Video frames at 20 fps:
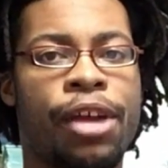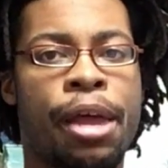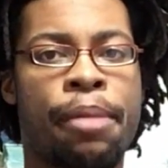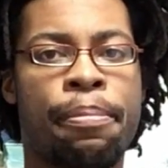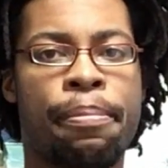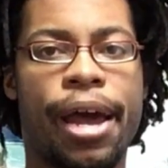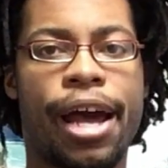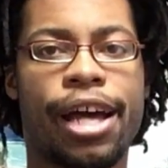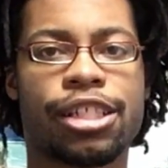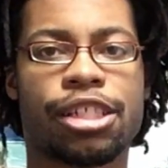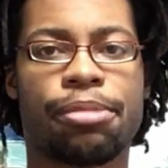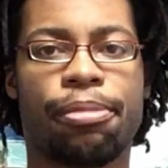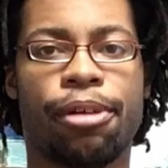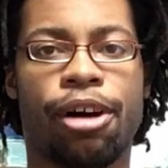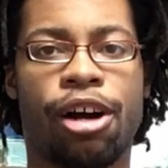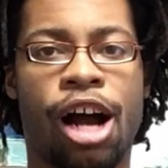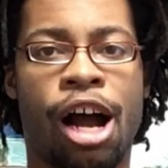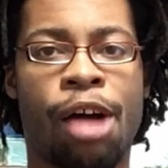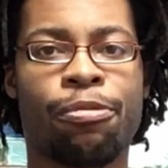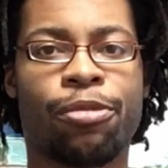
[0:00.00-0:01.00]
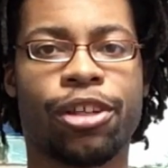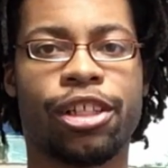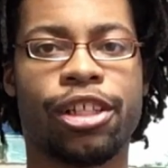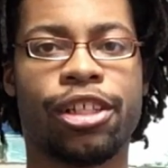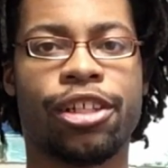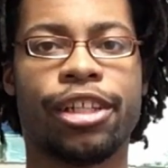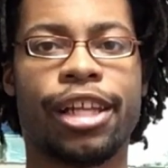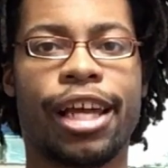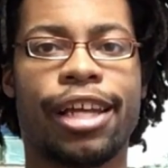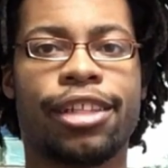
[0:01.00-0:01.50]
in basketball, I'm really
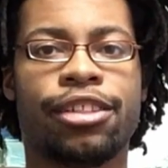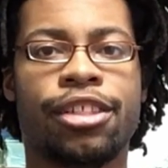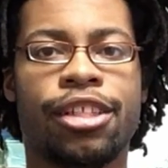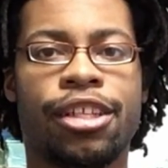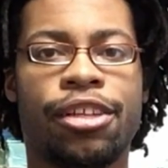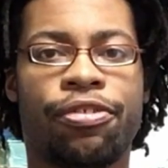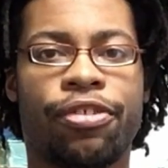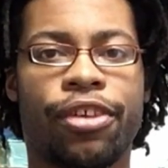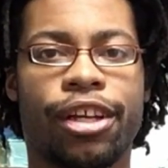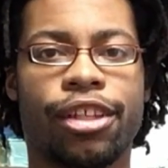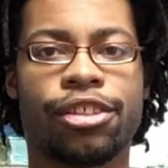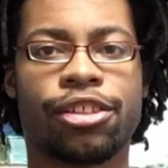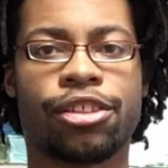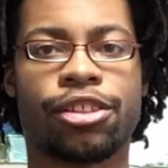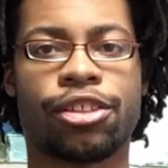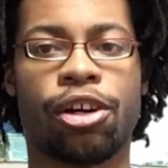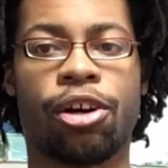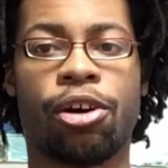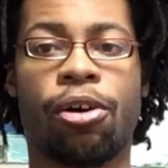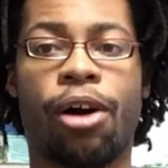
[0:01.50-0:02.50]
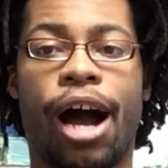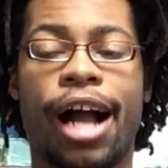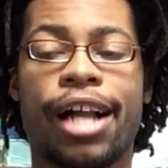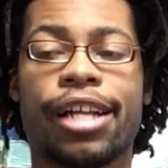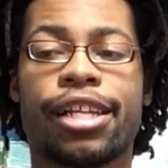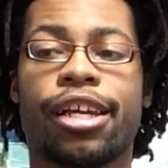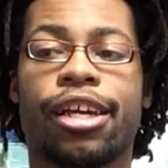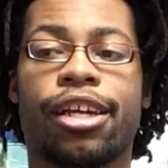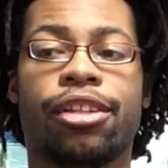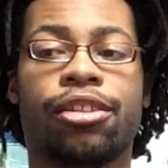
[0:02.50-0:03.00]
good at defense, so I
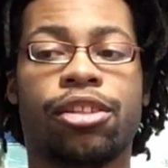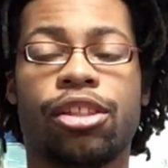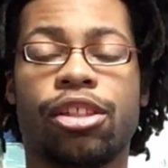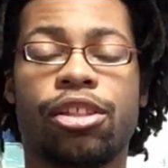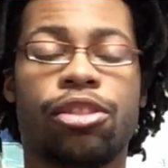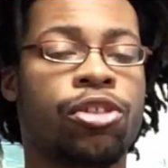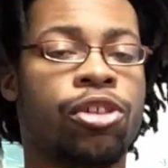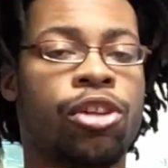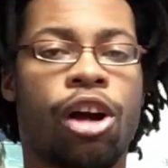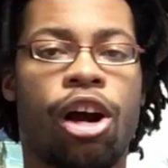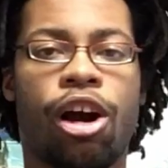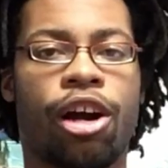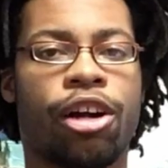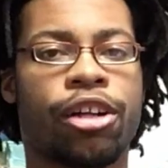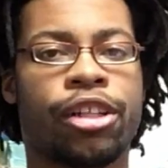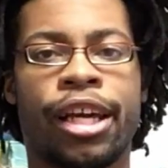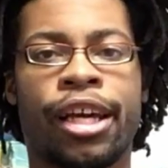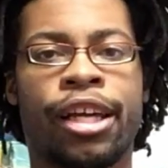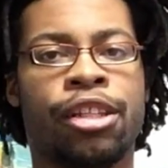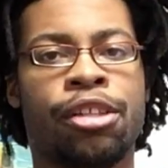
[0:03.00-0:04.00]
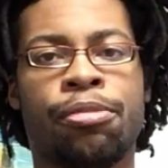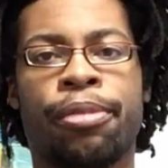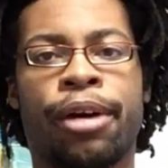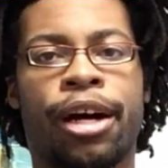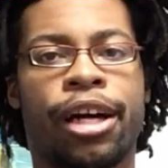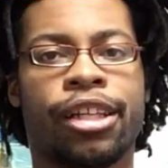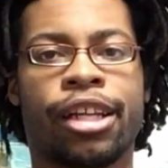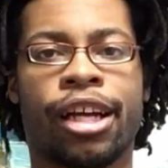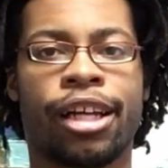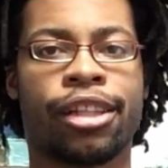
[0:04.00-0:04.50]
can guard
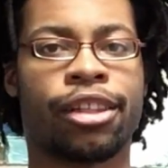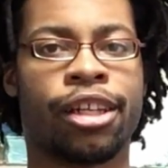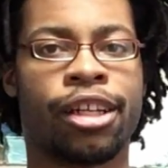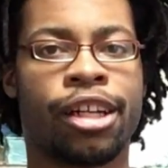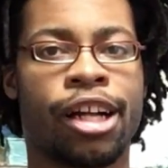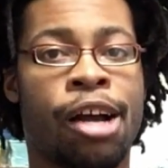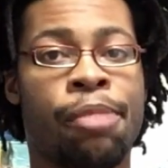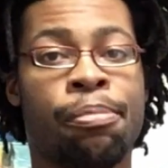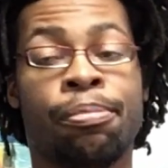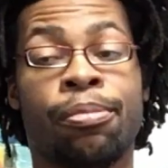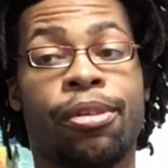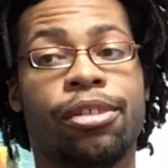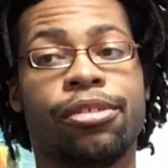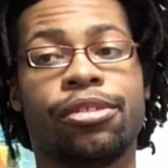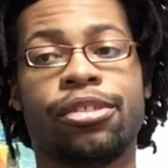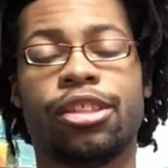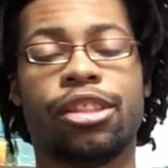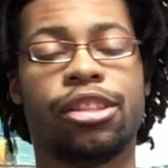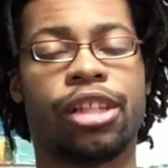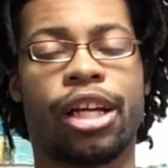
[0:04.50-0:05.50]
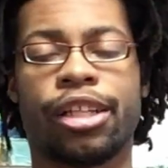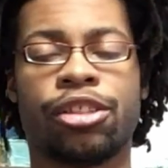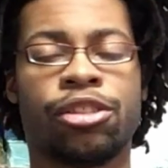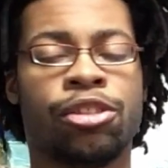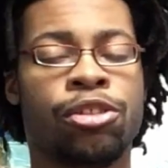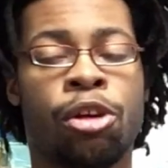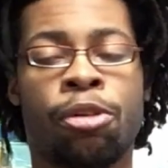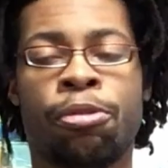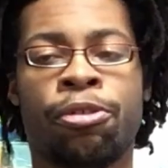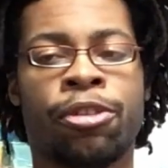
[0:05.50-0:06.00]
anybody. I think I'm like
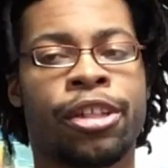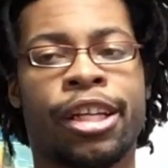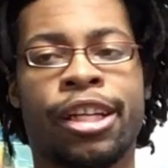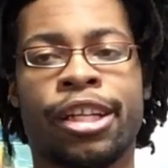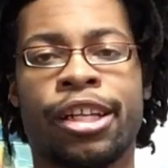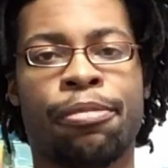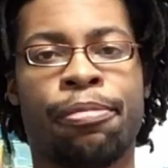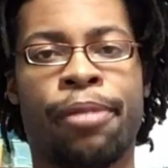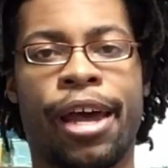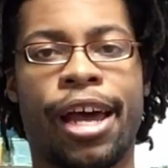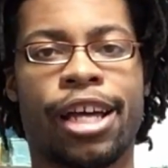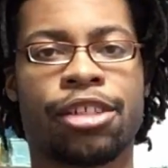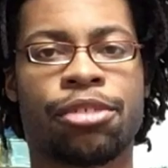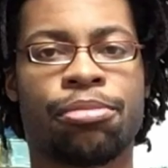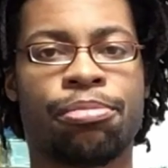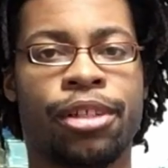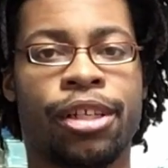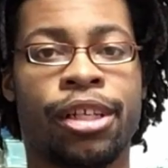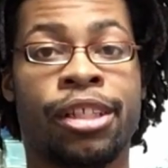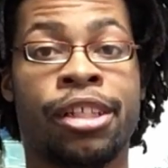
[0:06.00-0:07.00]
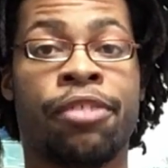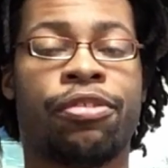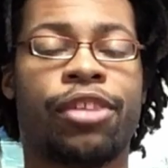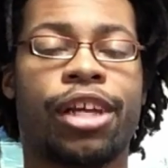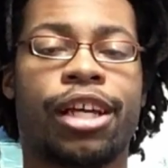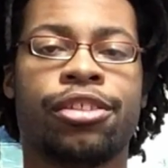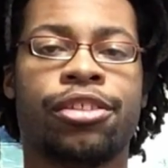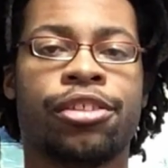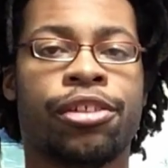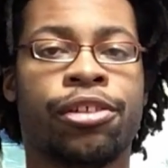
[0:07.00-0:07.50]
no one can get past me, and if
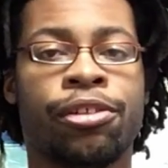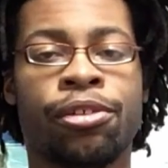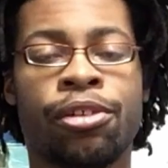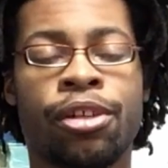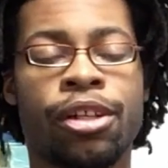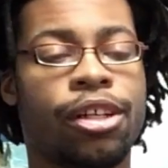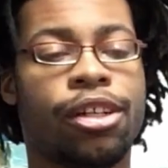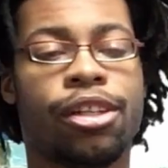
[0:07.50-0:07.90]
they do,